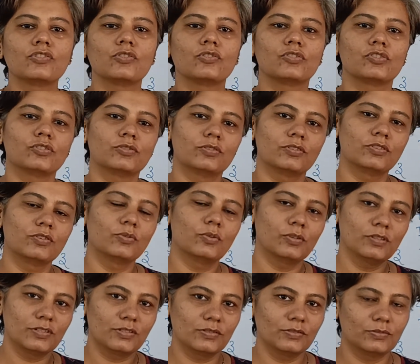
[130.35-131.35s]
So
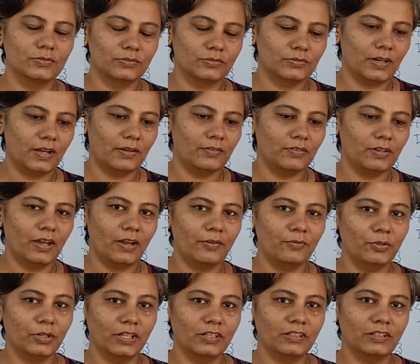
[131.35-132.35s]
I
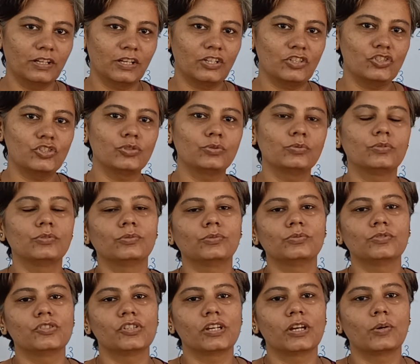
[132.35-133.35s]
would encourage you
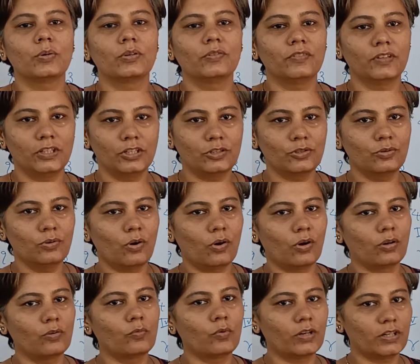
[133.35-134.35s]
to check out a video
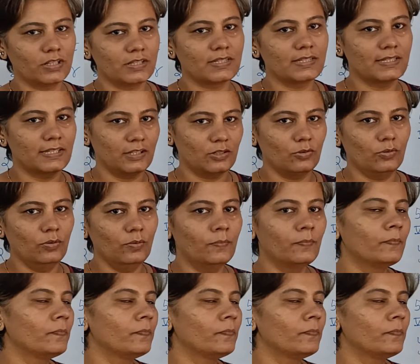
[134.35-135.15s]
on what is 0.